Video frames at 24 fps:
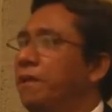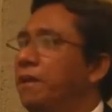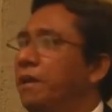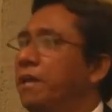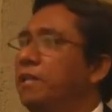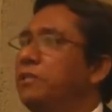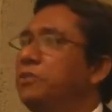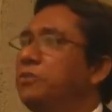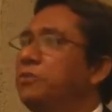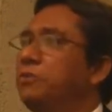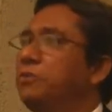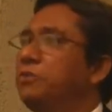
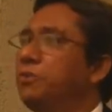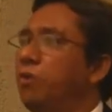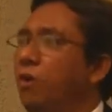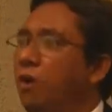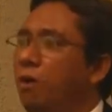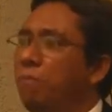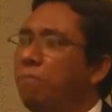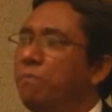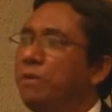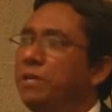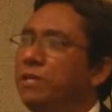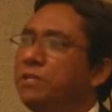and to
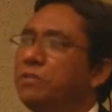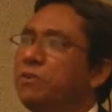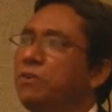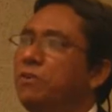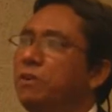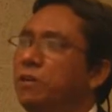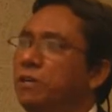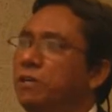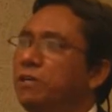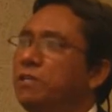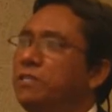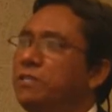drop his
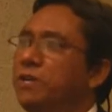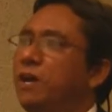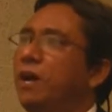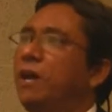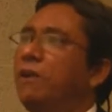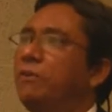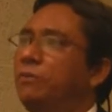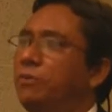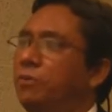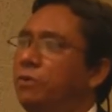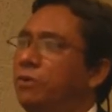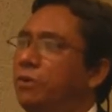or her
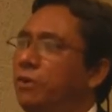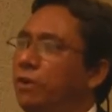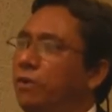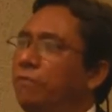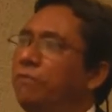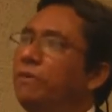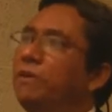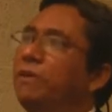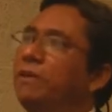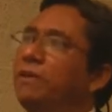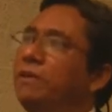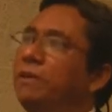childhood
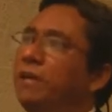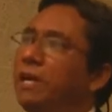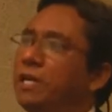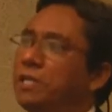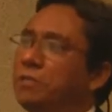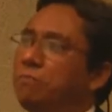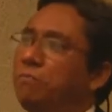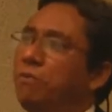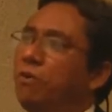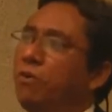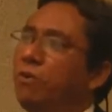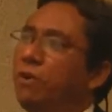of
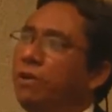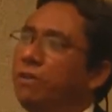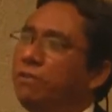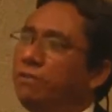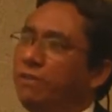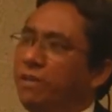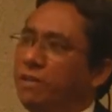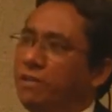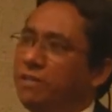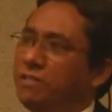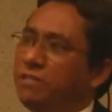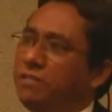exploring
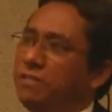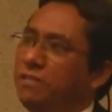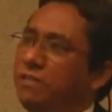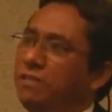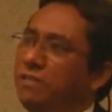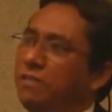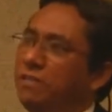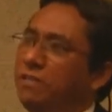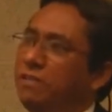things?